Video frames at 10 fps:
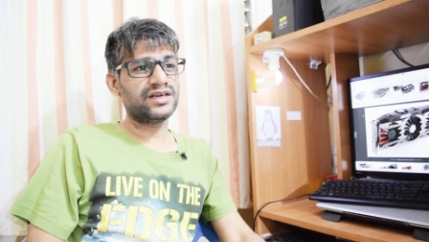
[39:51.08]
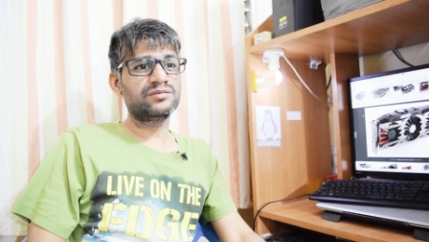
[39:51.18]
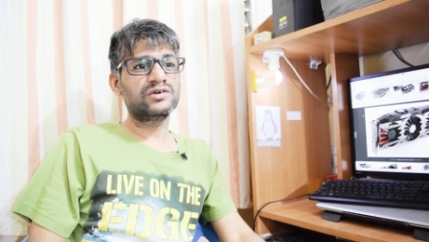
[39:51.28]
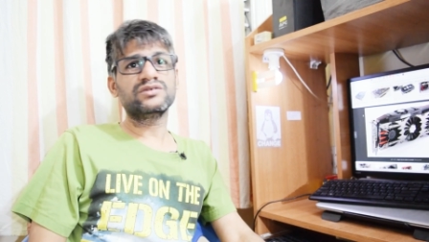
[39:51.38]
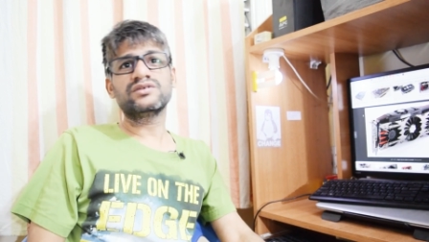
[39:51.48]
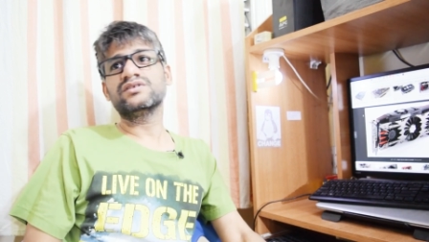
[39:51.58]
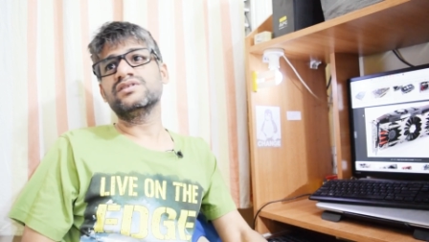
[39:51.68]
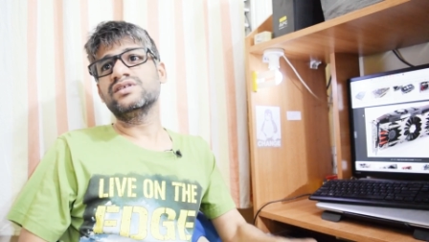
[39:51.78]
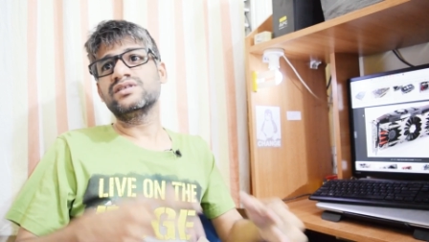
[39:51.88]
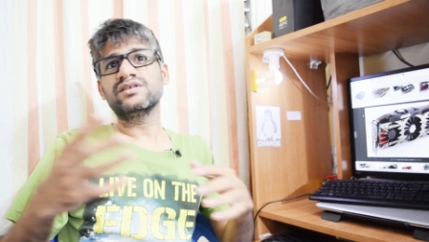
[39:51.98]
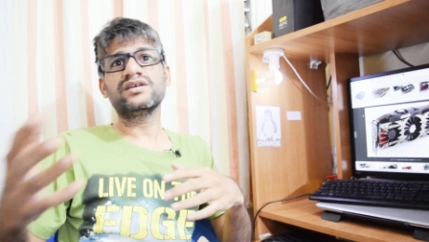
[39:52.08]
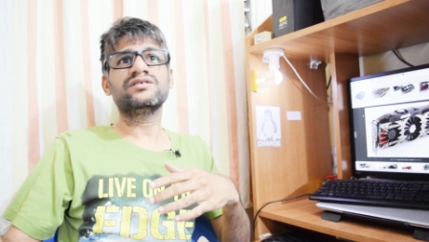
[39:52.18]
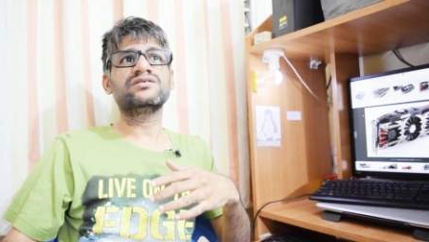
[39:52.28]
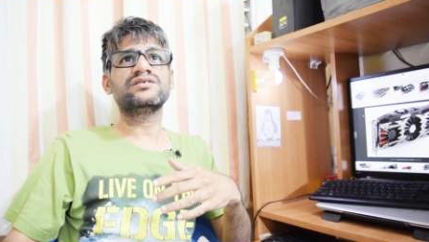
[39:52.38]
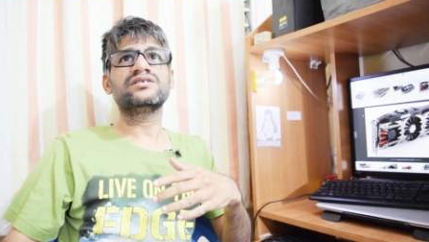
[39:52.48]
about uh, this I
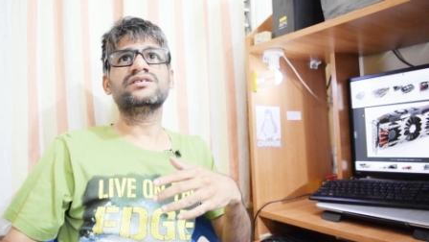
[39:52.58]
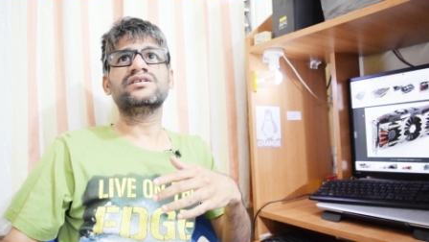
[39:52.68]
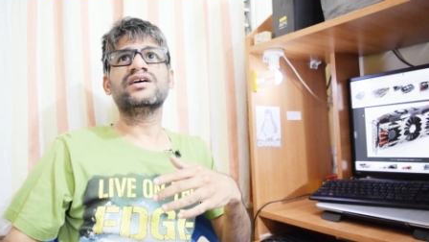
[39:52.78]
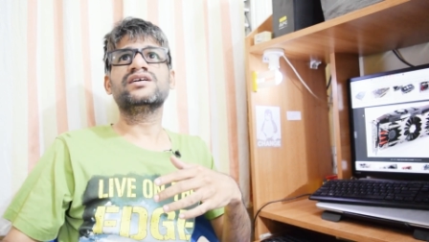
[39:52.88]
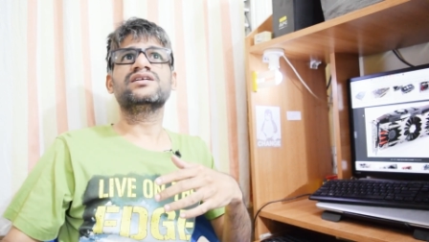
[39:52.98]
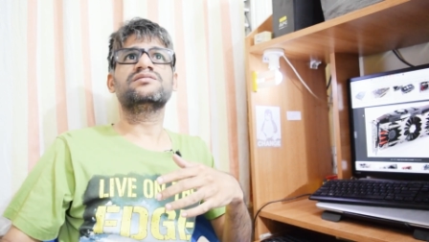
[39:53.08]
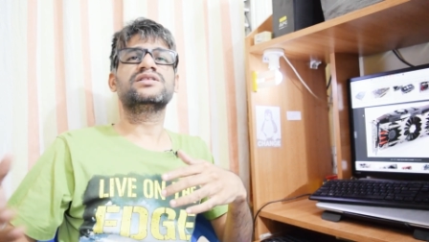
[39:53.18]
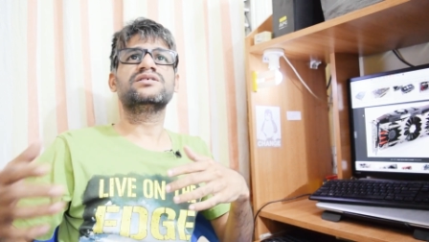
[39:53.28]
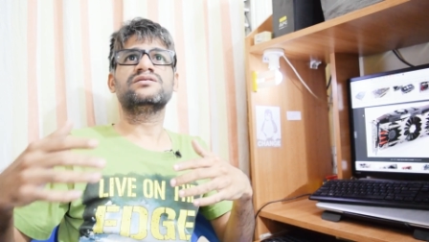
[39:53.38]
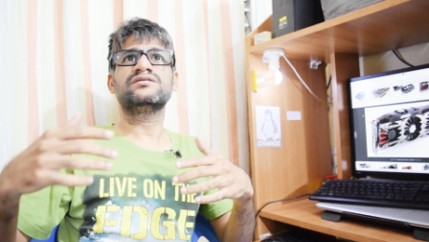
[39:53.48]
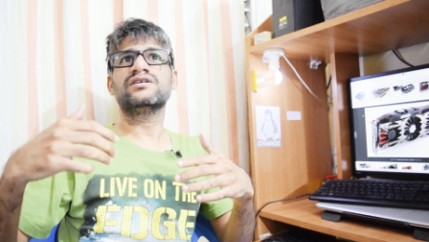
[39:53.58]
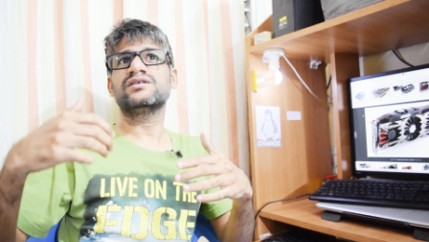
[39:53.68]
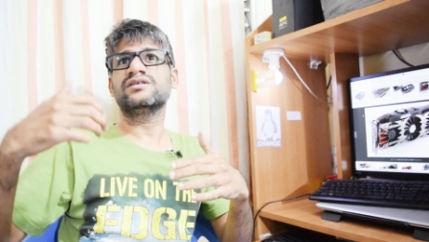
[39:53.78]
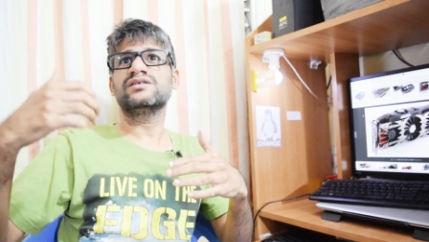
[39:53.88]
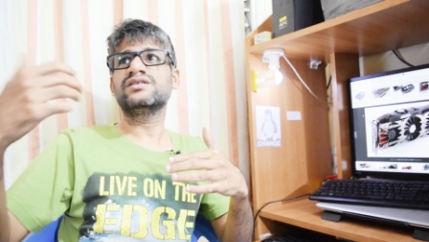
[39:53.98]
don't uh, agree with you, or
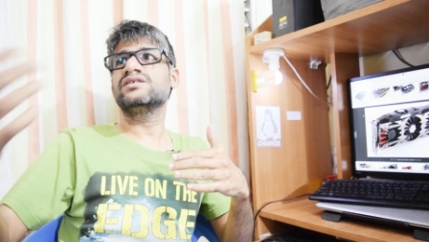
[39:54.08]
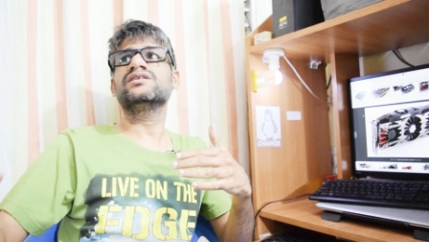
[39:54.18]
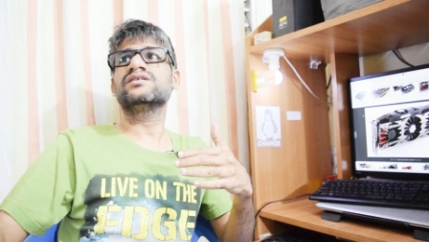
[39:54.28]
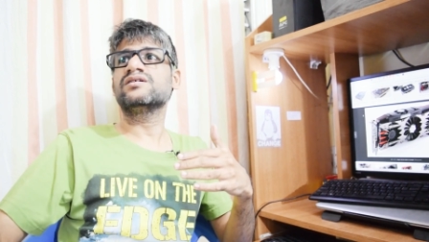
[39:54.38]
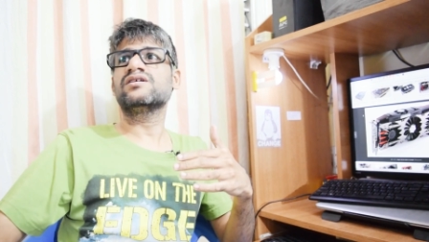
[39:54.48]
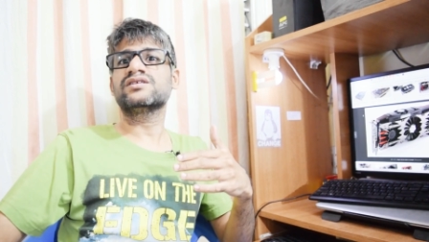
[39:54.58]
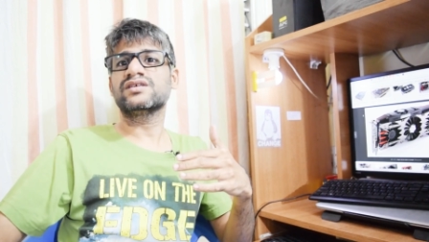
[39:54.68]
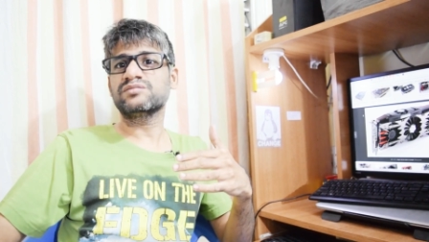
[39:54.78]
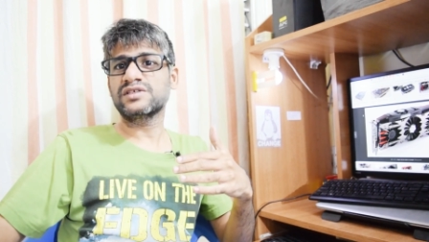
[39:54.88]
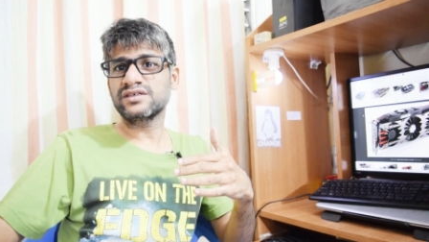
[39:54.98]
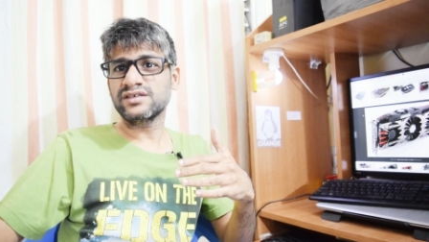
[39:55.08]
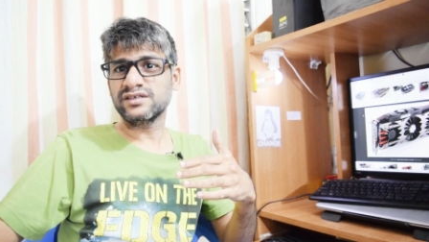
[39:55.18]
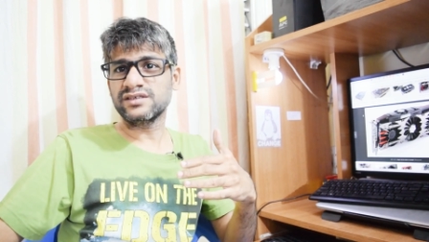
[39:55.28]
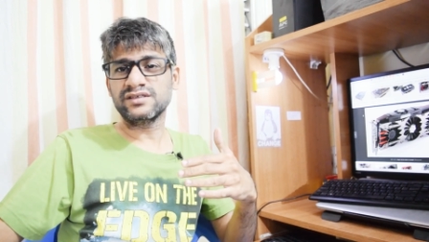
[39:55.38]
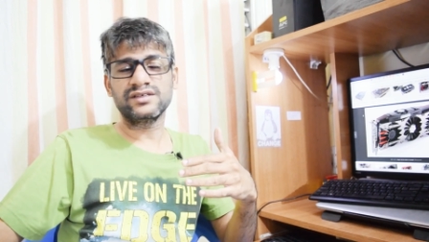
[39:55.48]
this is not something uh,